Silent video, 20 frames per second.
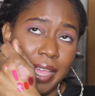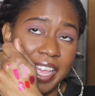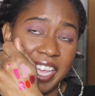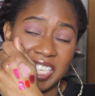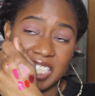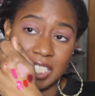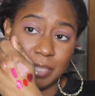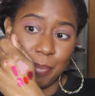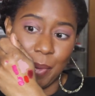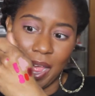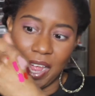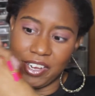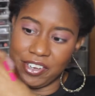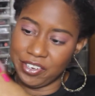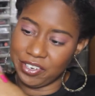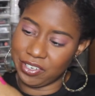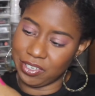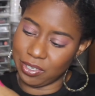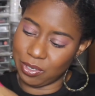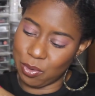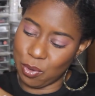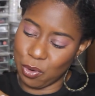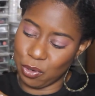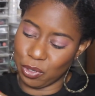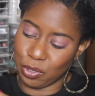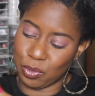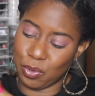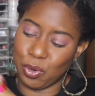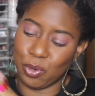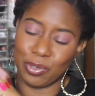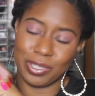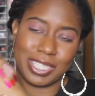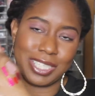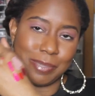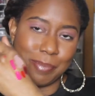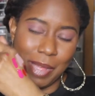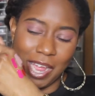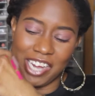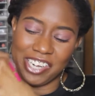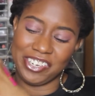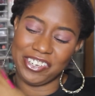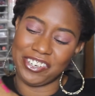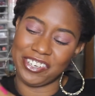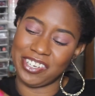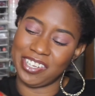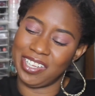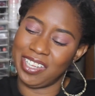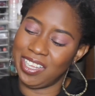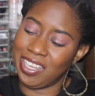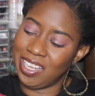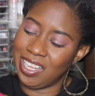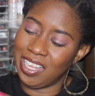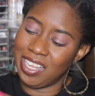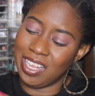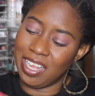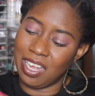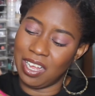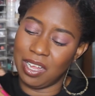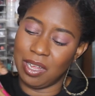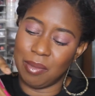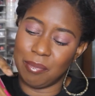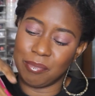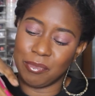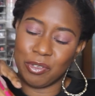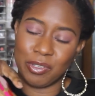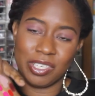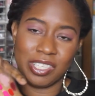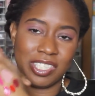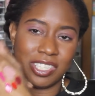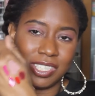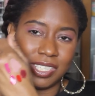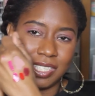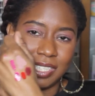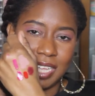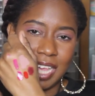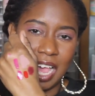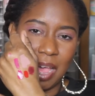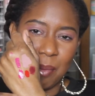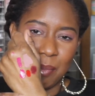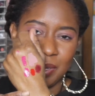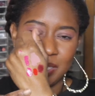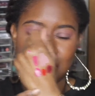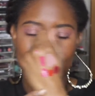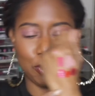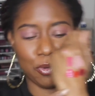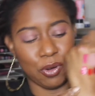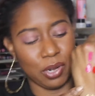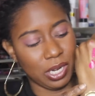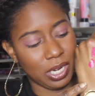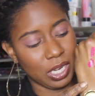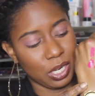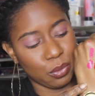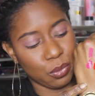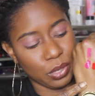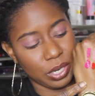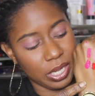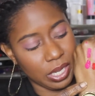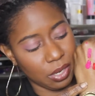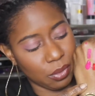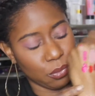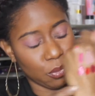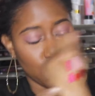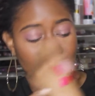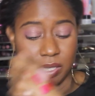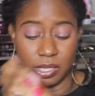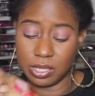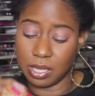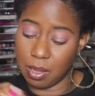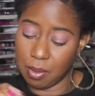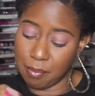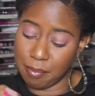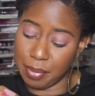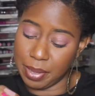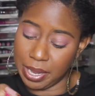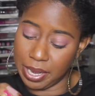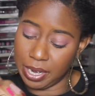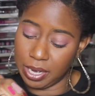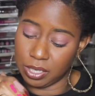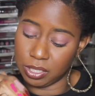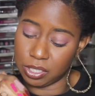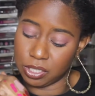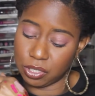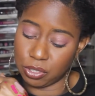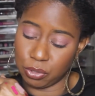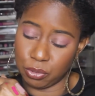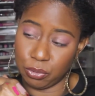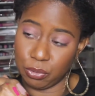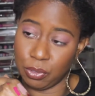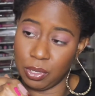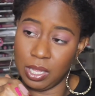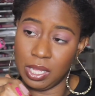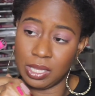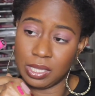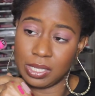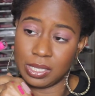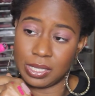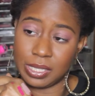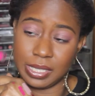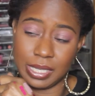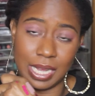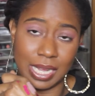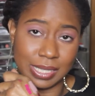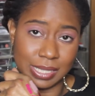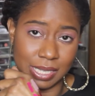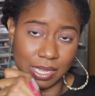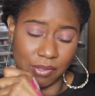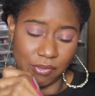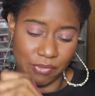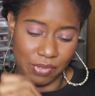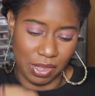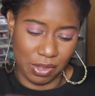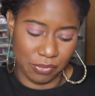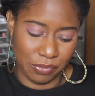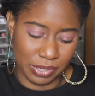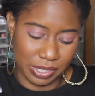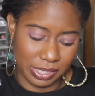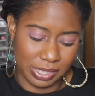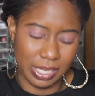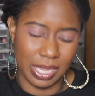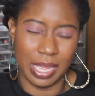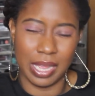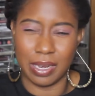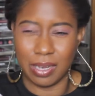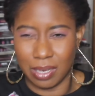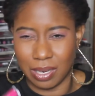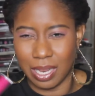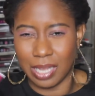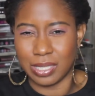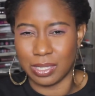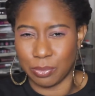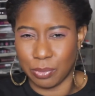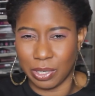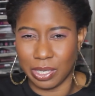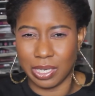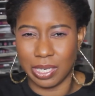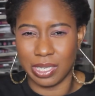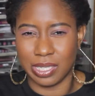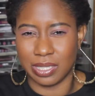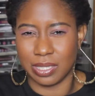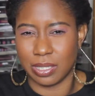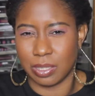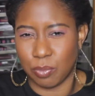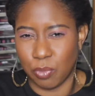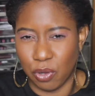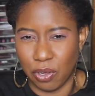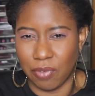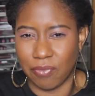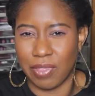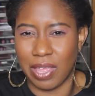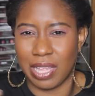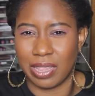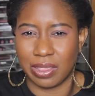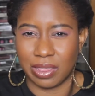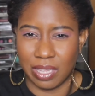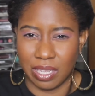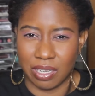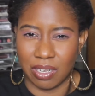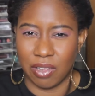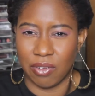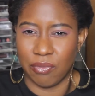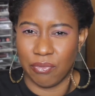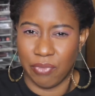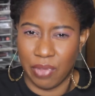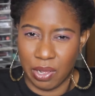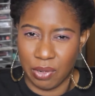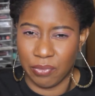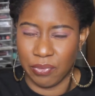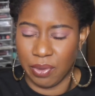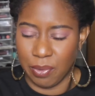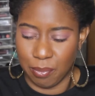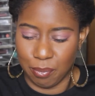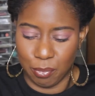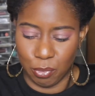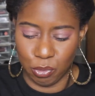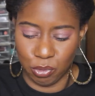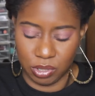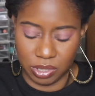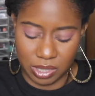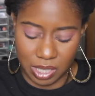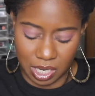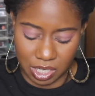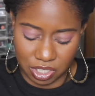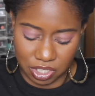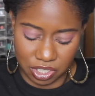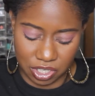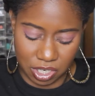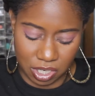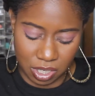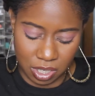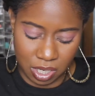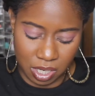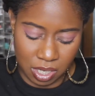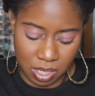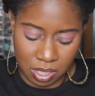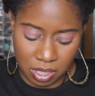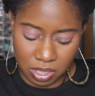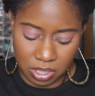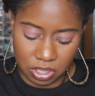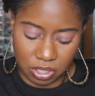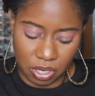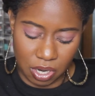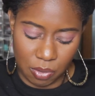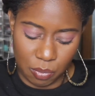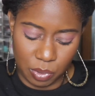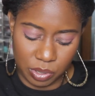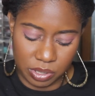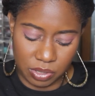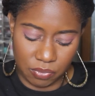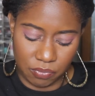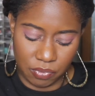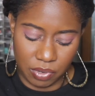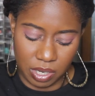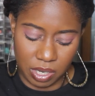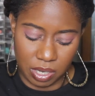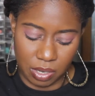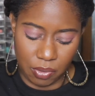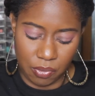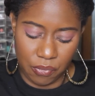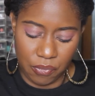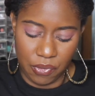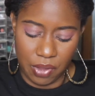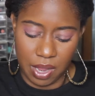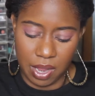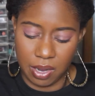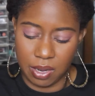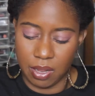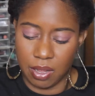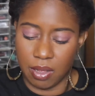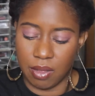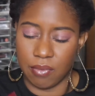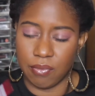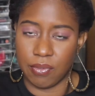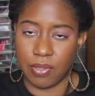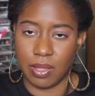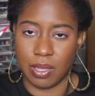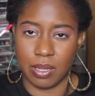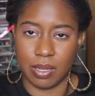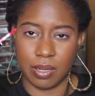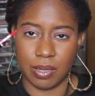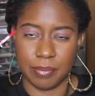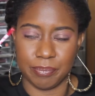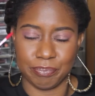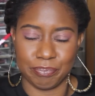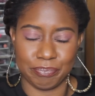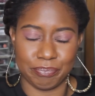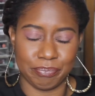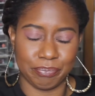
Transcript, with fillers: expired, quote unquote expired, you can just see how much more liquidy it was compared to the Ciaté velvets, and that's what it is. It's more of that thicker velvet mousse texture. So I wasn't really a fan of the